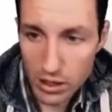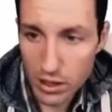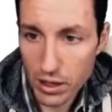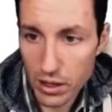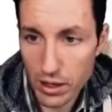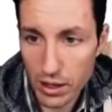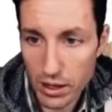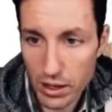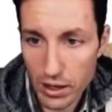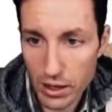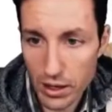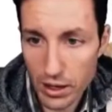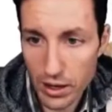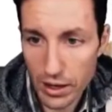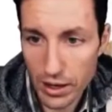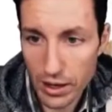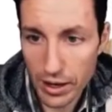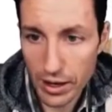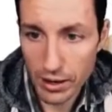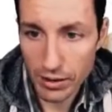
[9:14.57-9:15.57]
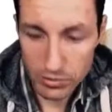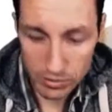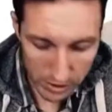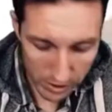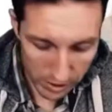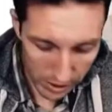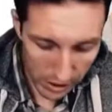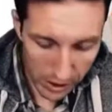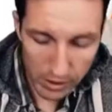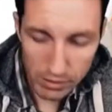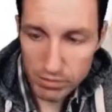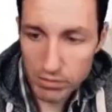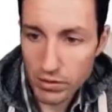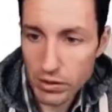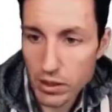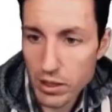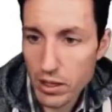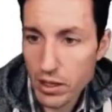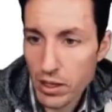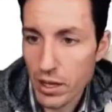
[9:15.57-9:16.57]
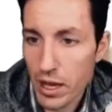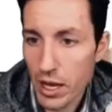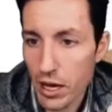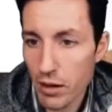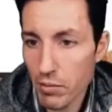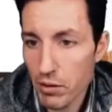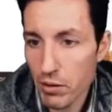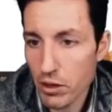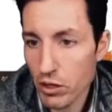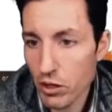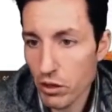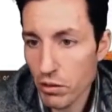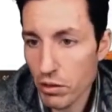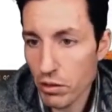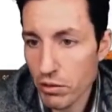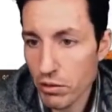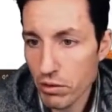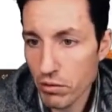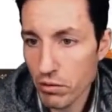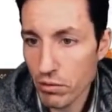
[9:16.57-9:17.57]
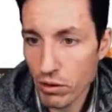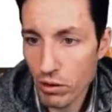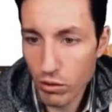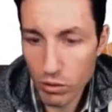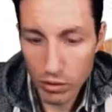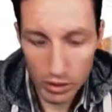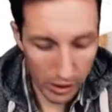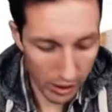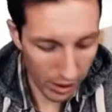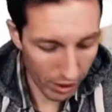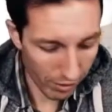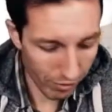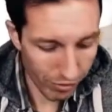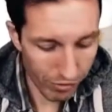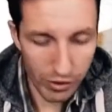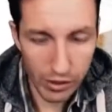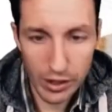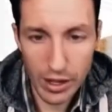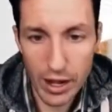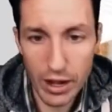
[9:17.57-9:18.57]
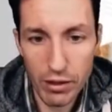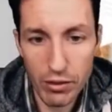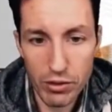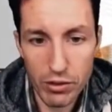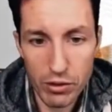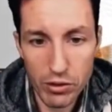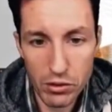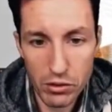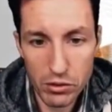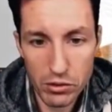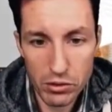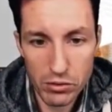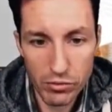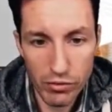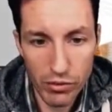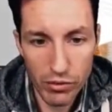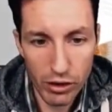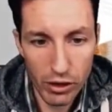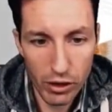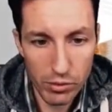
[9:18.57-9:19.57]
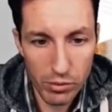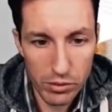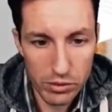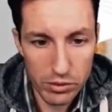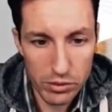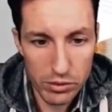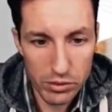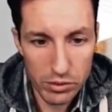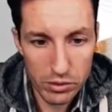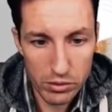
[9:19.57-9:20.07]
and I have city. And I'm going to go through real quick and fill out those variables.